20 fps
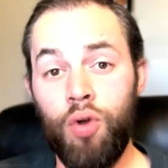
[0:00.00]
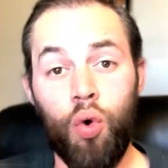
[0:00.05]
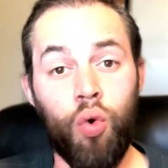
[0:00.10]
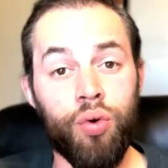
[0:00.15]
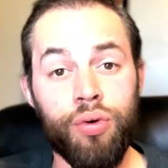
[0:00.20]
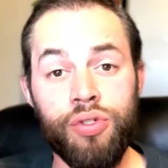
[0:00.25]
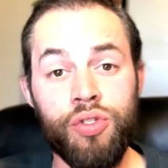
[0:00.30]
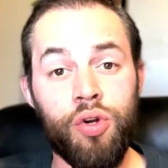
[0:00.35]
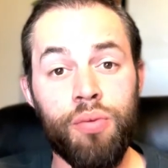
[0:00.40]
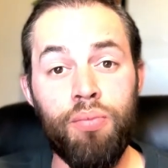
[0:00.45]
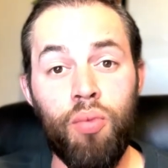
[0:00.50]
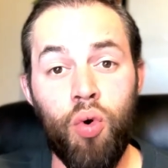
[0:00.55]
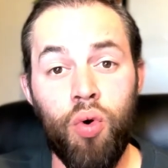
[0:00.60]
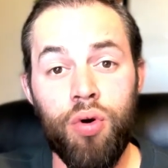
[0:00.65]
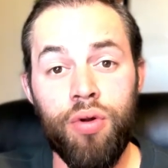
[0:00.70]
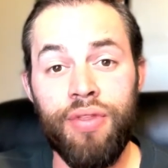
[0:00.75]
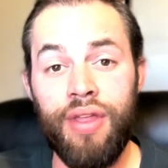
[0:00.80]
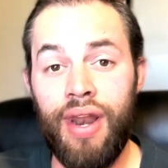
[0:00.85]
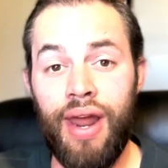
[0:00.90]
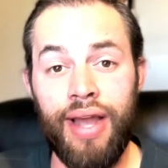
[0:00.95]
Or is there
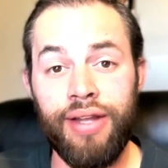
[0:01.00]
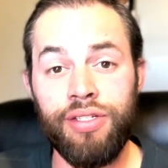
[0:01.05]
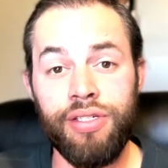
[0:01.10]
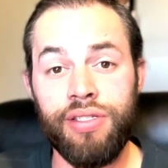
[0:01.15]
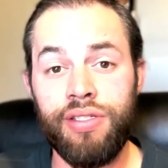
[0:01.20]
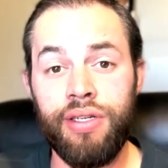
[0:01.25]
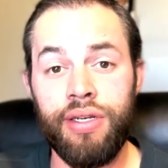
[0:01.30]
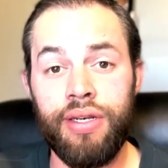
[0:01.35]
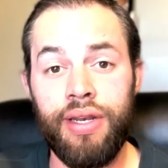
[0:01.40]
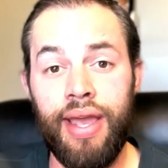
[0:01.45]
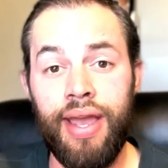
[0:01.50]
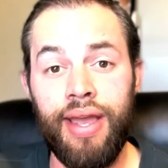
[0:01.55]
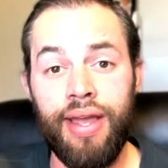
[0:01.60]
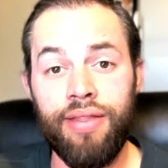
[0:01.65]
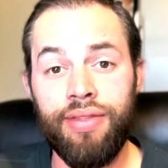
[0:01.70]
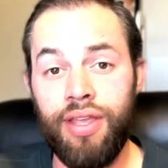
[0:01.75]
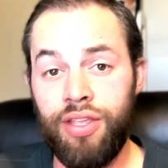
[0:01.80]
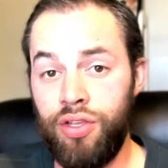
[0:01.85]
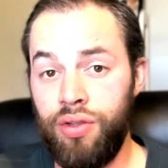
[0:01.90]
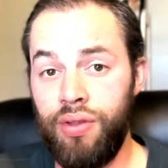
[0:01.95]
more that I just didn't add
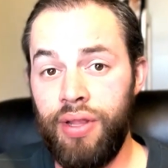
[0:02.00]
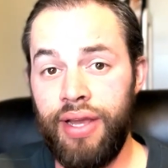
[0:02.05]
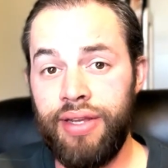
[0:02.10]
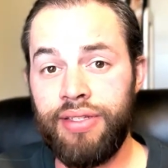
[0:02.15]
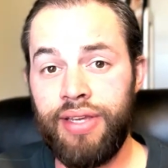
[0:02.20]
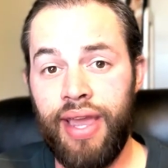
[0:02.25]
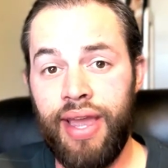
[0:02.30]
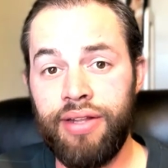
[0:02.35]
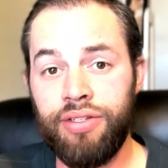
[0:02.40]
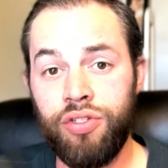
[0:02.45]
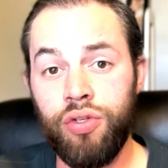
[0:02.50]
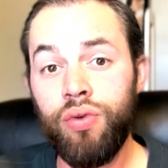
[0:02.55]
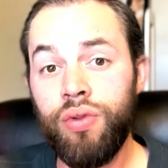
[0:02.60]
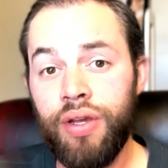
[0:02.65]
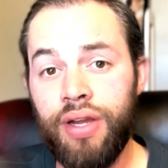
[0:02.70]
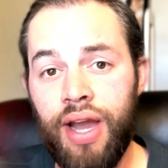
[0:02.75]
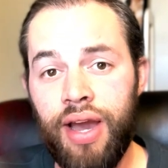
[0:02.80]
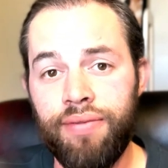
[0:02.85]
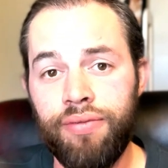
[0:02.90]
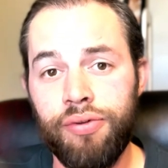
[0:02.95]
that you'd like to add to the
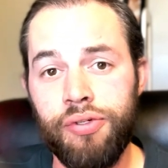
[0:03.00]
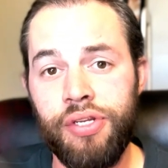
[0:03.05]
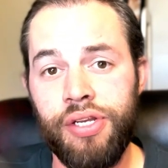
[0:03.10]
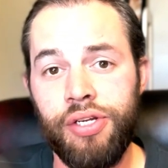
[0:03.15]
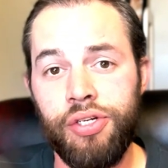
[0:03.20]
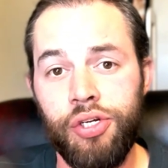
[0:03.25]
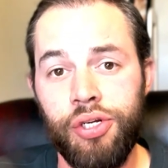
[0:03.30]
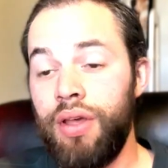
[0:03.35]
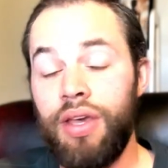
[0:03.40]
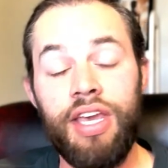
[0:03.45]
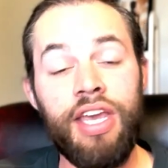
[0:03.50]
conversation?